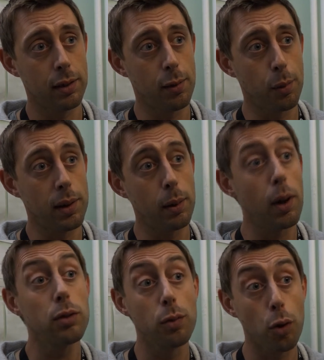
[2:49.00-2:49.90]
of, we do
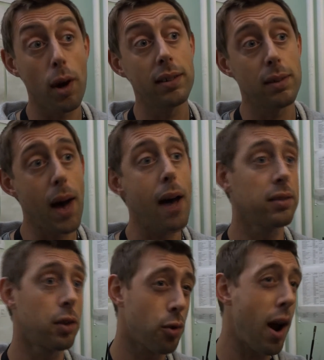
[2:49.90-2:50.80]
lots of creative
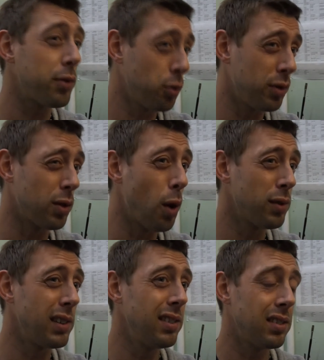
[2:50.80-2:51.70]
arts and crafts
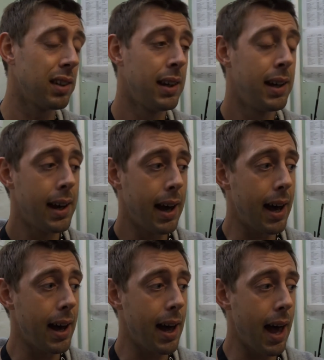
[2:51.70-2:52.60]
resources,
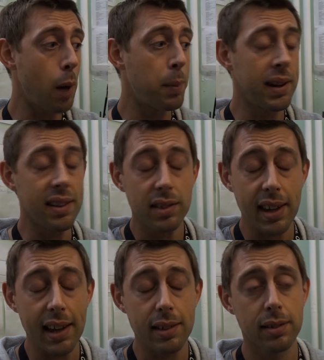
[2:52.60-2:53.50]
helping these
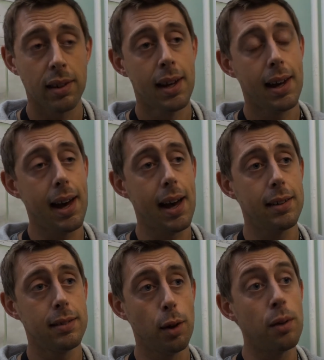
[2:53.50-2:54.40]
kids
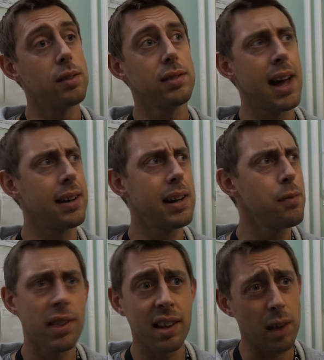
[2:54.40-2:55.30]
to understand
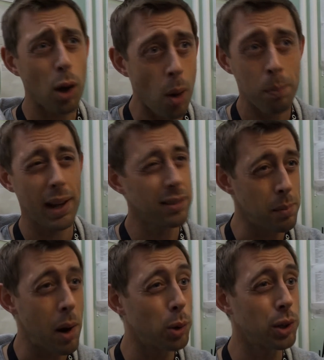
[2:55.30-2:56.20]
even things like complex
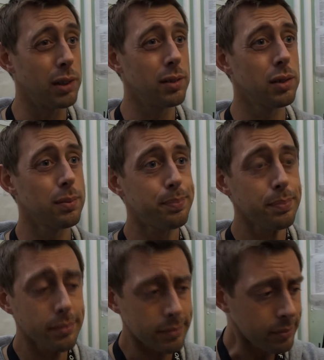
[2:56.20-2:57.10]
emotions,
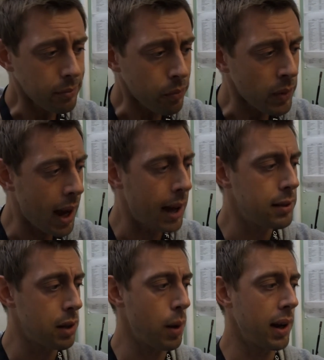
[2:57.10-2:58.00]

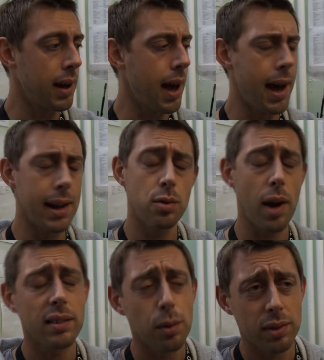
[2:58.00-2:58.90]
and doing
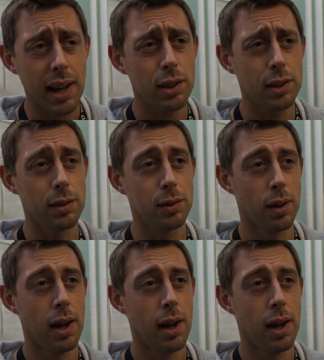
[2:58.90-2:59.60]
interactive sessions